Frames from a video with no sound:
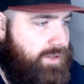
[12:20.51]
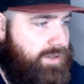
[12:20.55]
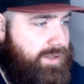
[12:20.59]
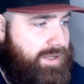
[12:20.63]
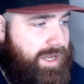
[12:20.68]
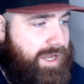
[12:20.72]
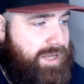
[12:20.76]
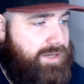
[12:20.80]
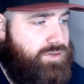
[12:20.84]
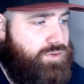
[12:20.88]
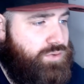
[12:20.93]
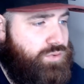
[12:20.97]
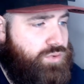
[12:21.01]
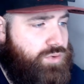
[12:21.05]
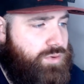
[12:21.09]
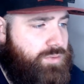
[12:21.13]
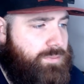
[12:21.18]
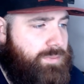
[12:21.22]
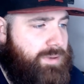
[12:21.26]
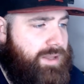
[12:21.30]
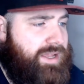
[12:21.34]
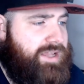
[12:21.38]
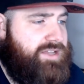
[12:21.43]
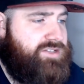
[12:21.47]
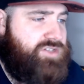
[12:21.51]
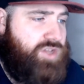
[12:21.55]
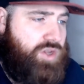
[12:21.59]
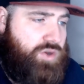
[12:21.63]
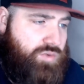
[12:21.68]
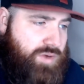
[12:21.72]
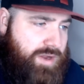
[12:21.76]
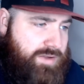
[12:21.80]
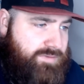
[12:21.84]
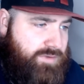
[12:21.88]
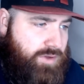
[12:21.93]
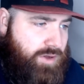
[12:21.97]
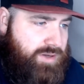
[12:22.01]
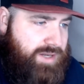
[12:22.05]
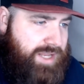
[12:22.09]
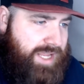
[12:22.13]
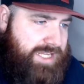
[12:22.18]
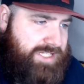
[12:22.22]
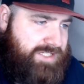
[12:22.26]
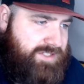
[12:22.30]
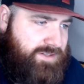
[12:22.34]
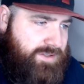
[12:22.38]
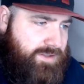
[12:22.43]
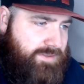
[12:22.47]
and or player's graveyard
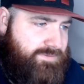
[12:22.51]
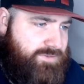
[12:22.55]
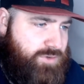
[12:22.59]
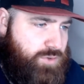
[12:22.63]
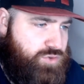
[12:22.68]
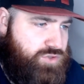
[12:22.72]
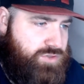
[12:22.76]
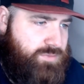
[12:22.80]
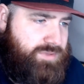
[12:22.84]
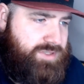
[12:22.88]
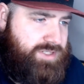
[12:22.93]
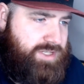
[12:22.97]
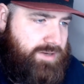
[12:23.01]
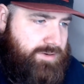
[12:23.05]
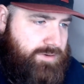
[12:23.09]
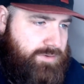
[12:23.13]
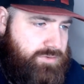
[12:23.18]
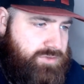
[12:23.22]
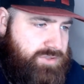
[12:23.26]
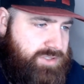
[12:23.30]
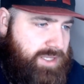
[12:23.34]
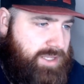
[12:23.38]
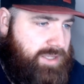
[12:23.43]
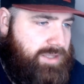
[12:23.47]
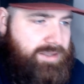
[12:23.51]
as fusion materials.